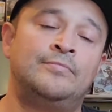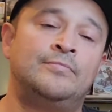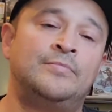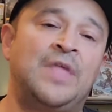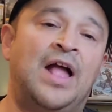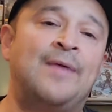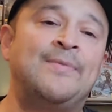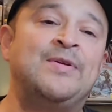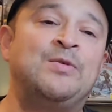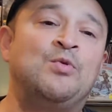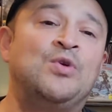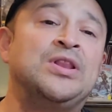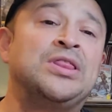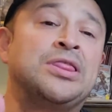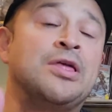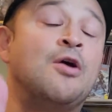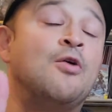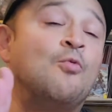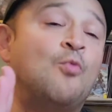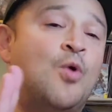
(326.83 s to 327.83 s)
I mean,
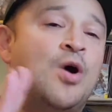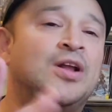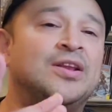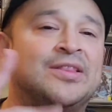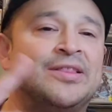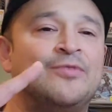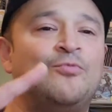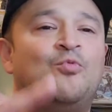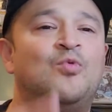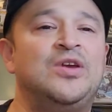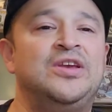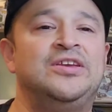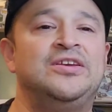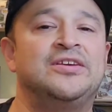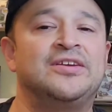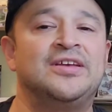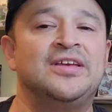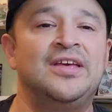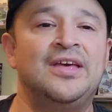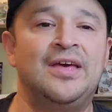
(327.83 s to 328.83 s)
once a week.
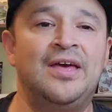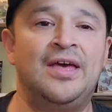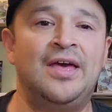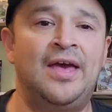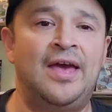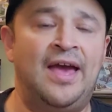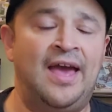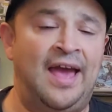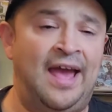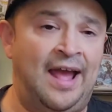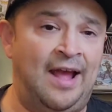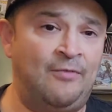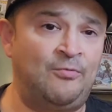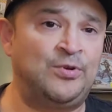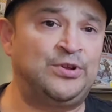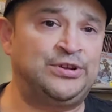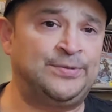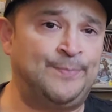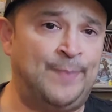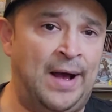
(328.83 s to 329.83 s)

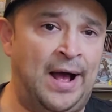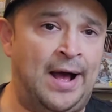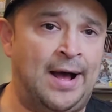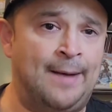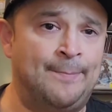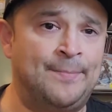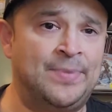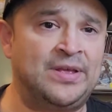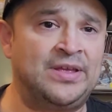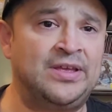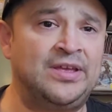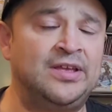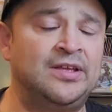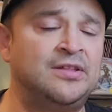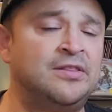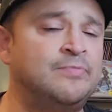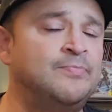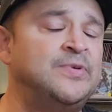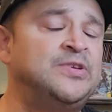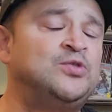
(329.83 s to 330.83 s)
Average pop
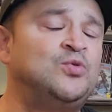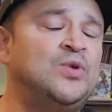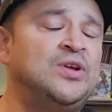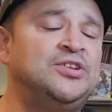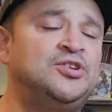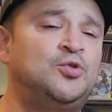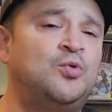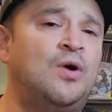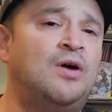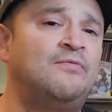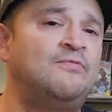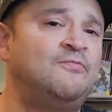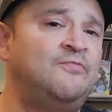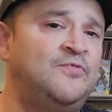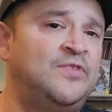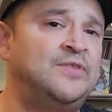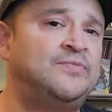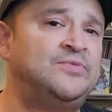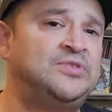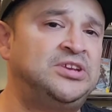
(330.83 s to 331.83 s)
is between 12 and
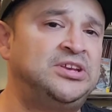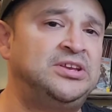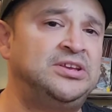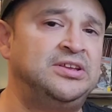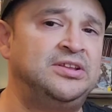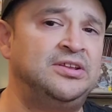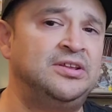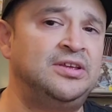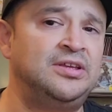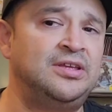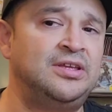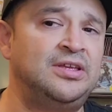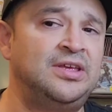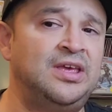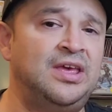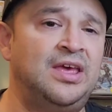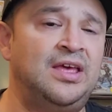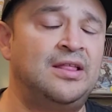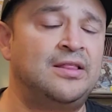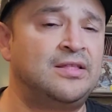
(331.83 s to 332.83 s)
15.
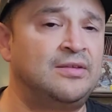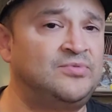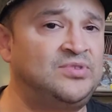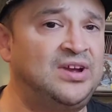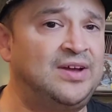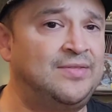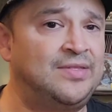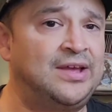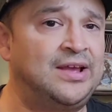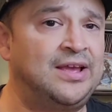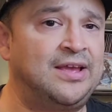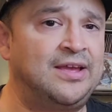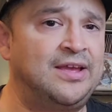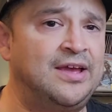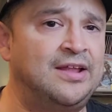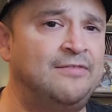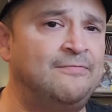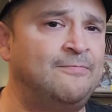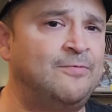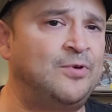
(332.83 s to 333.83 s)
Sometimes I can
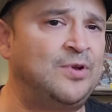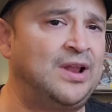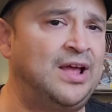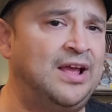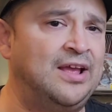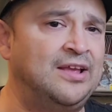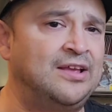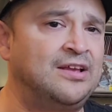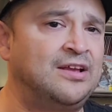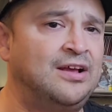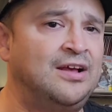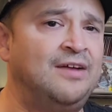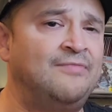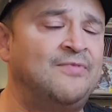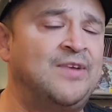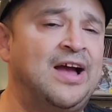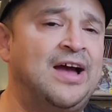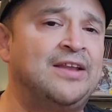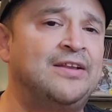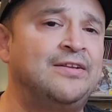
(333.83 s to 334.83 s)
get them for like, I've
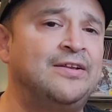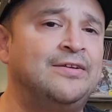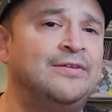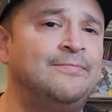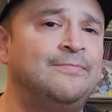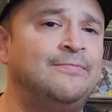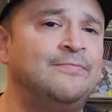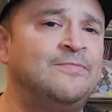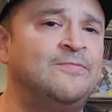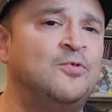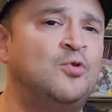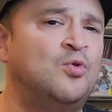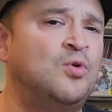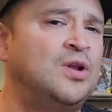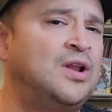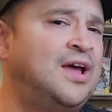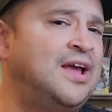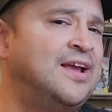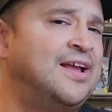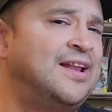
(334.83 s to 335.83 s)
gotten them for
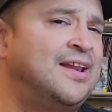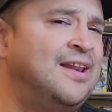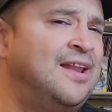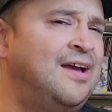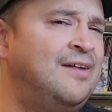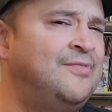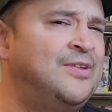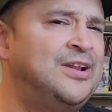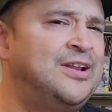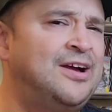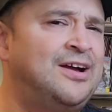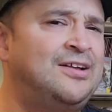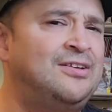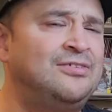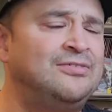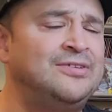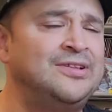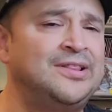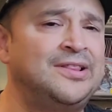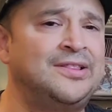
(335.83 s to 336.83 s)
like
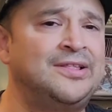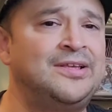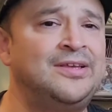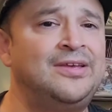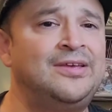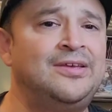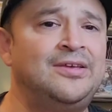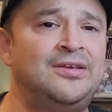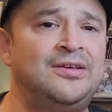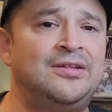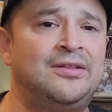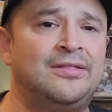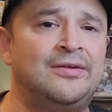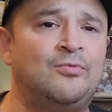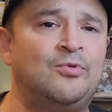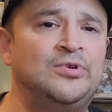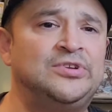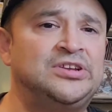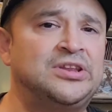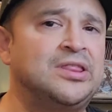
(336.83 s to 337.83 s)
$11. So
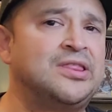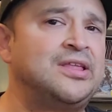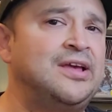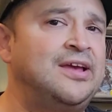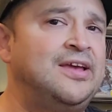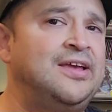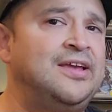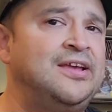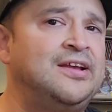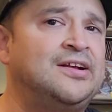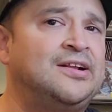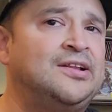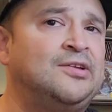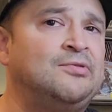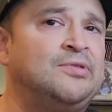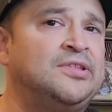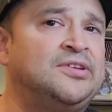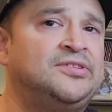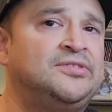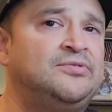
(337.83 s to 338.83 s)
we'll just say
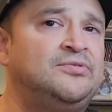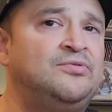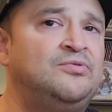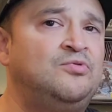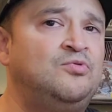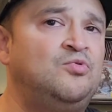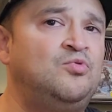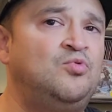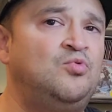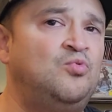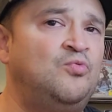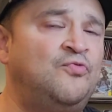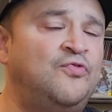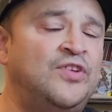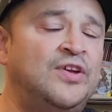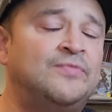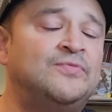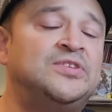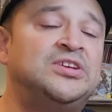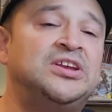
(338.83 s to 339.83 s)
close to
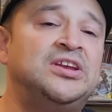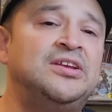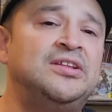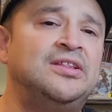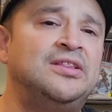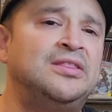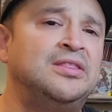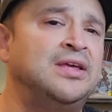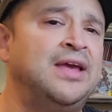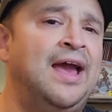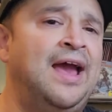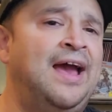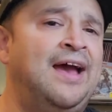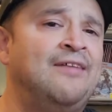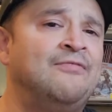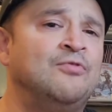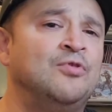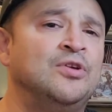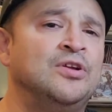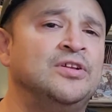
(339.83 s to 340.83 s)
15 is the
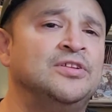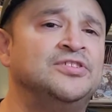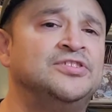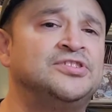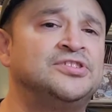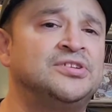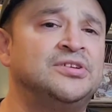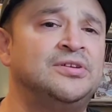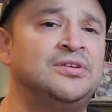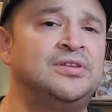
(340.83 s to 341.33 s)
average